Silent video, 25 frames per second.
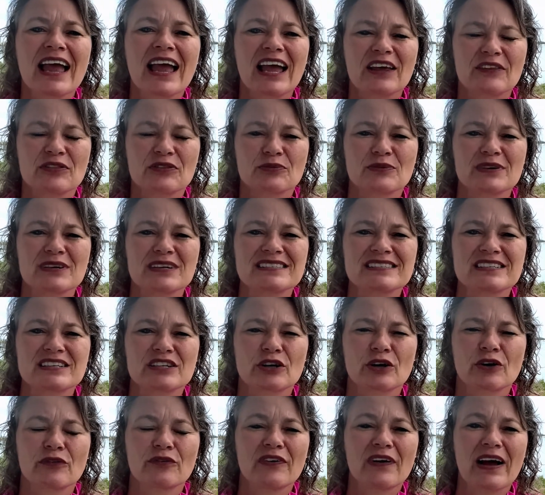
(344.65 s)
at
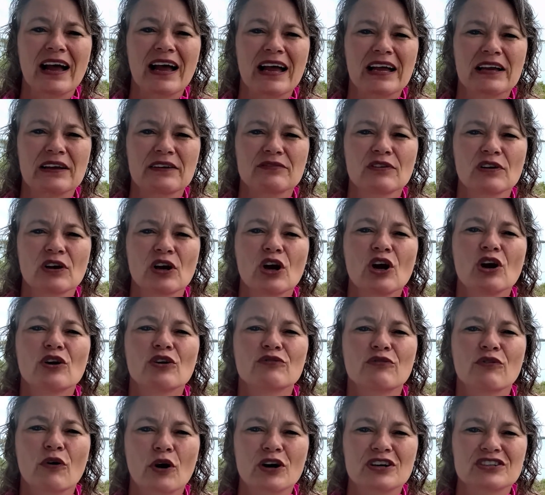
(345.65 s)

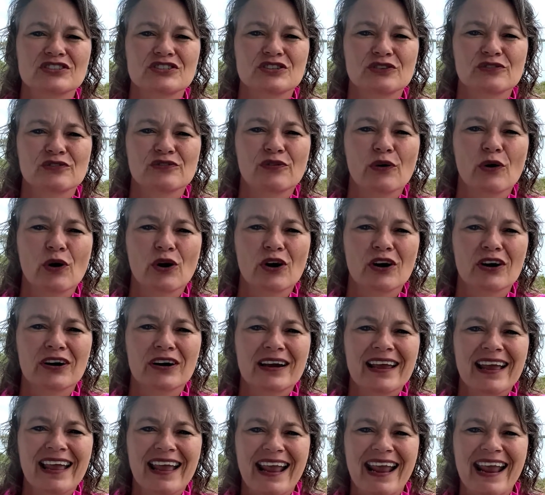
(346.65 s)

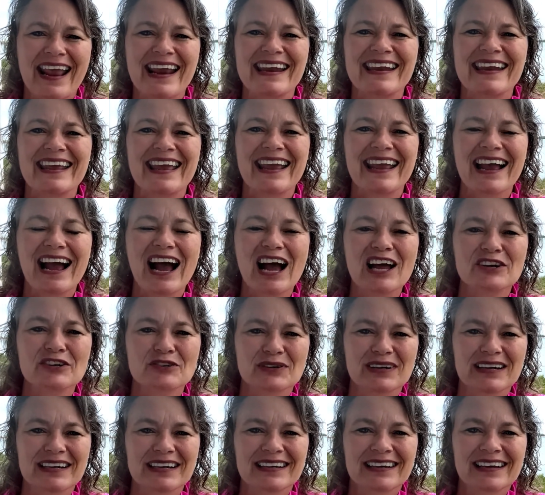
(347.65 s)

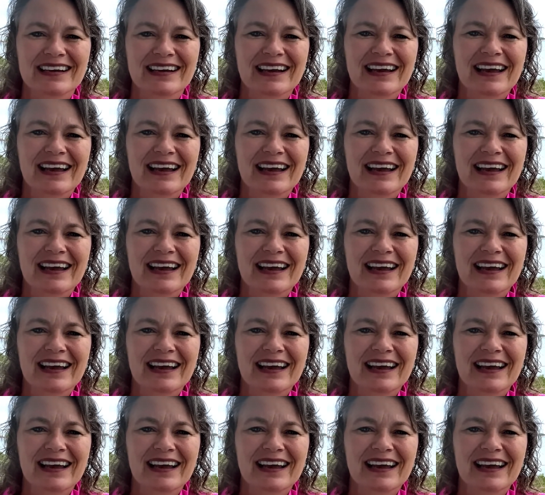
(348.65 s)
305-424-8800.